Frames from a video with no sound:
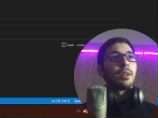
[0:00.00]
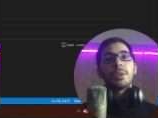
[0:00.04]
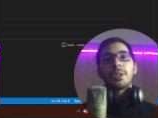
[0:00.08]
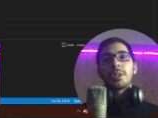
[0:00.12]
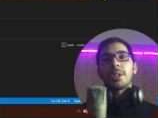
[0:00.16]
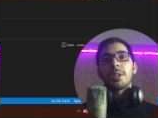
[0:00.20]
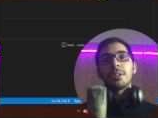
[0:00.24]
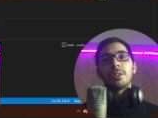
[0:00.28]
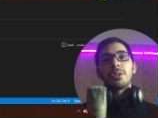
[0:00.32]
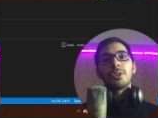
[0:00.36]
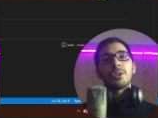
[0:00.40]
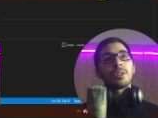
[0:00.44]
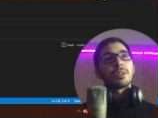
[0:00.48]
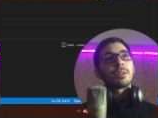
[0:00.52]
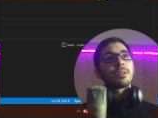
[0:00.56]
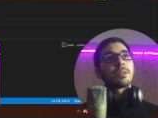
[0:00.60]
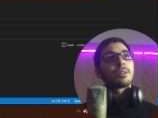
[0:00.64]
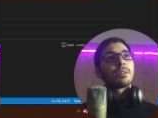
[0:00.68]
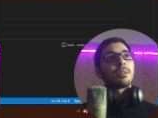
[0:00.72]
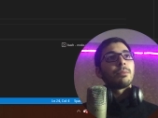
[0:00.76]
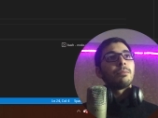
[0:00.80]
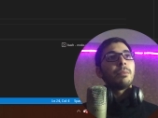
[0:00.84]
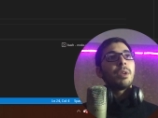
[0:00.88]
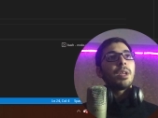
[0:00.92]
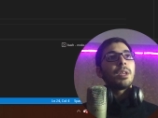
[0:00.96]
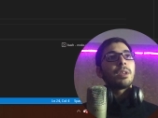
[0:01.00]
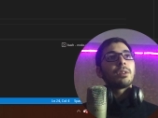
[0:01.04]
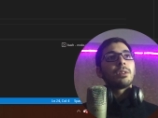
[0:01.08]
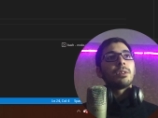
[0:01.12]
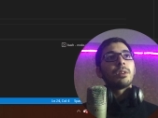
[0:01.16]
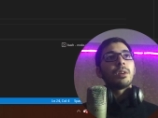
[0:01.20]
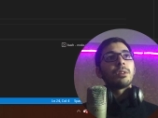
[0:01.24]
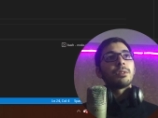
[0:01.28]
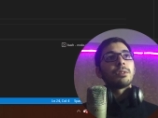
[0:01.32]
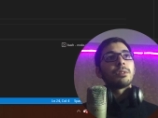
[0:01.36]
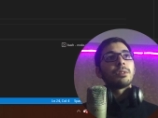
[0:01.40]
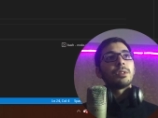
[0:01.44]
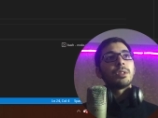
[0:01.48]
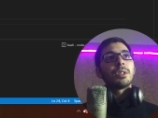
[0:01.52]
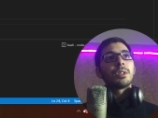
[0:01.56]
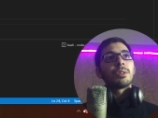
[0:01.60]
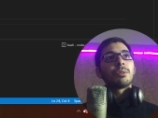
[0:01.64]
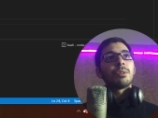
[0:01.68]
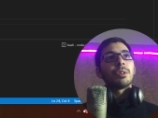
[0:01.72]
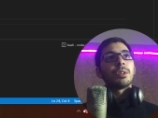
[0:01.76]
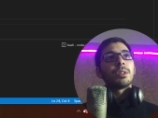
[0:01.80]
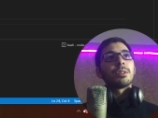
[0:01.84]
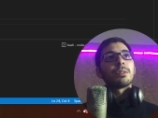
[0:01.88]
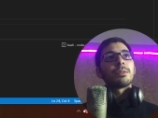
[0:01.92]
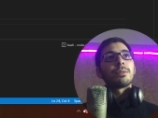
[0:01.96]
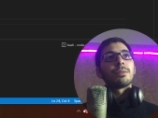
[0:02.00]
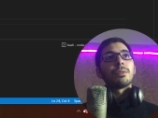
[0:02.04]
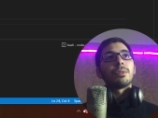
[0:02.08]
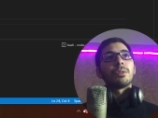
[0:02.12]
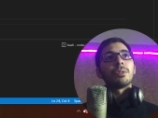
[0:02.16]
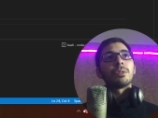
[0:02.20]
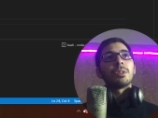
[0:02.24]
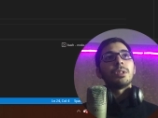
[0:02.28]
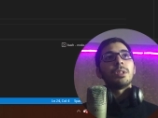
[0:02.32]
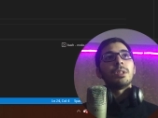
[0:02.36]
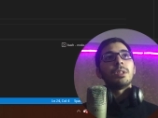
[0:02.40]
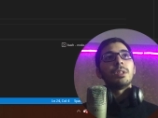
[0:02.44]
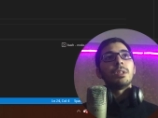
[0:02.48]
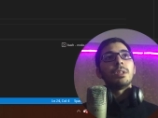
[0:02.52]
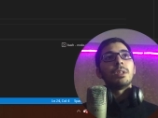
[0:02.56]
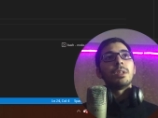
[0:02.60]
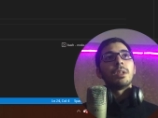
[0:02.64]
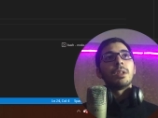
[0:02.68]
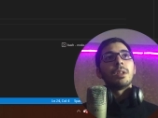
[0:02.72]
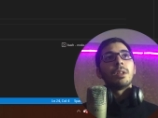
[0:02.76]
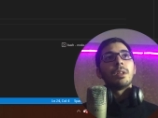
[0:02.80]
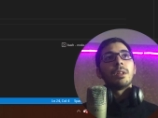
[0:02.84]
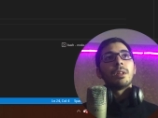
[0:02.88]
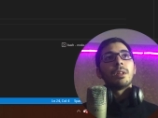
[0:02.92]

we can just make another request for the